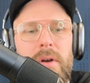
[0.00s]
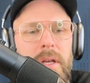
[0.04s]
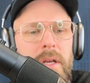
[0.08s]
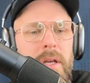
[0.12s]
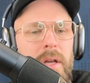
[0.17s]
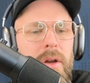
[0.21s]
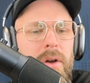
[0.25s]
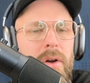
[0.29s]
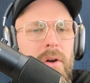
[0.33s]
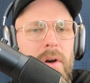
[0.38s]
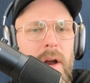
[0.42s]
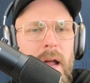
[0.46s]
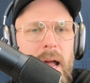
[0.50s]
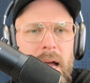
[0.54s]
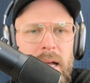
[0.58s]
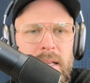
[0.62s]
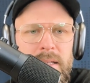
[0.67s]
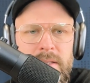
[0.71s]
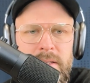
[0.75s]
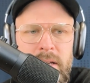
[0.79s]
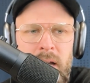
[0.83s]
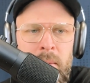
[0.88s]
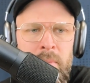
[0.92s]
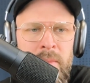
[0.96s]
here at
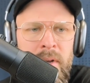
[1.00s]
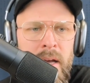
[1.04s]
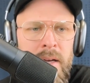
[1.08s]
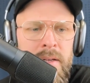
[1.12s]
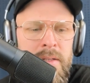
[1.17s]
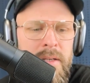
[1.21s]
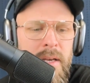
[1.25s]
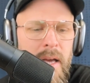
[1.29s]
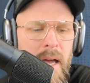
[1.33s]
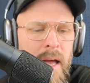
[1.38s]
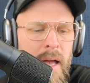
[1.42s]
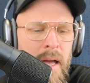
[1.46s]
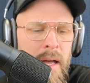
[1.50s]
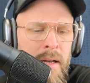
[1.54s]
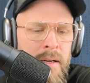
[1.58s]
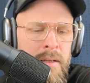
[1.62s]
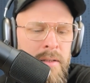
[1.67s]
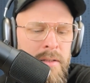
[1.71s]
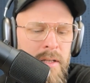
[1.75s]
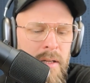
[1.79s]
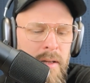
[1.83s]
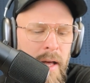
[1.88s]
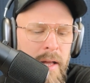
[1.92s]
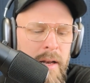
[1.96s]
Samdesk, and
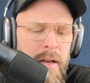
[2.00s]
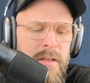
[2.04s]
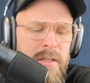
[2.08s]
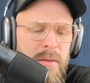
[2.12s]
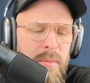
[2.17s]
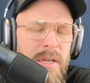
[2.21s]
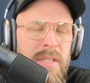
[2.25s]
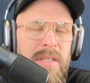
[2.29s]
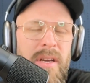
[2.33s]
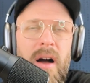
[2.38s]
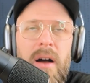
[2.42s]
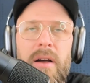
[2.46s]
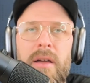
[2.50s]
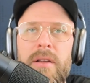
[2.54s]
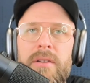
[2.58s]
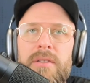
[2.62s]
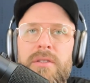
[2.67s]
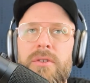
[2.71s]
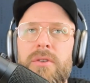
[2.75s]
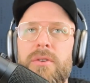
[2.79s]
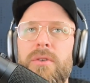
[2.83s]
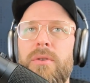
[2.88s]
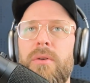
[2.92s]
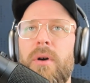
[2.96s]
delighted to be talking
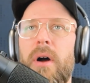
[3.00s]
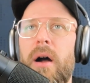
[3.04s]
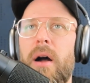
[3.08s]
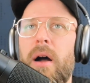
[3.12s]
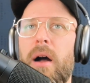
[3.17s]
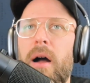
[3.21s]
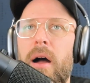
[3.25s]
to